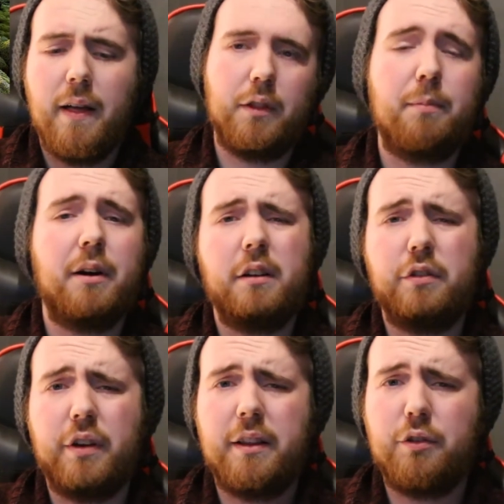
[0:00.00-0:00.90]
The party
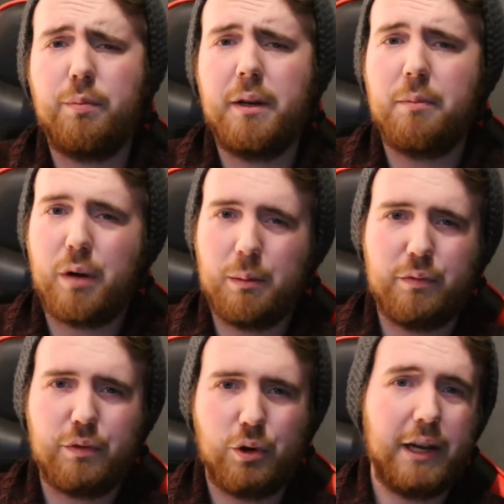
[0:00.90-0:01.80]
decided this would be a
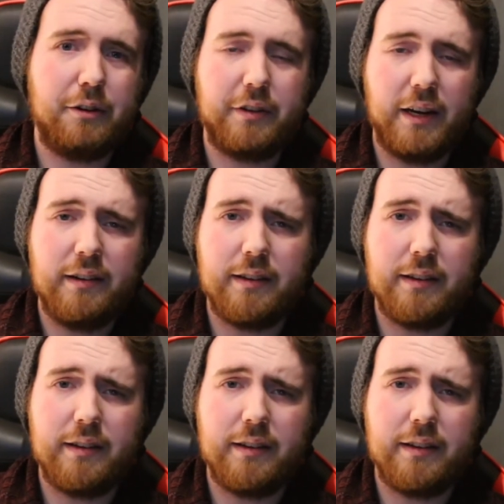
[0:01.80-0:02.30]
problem for a later date,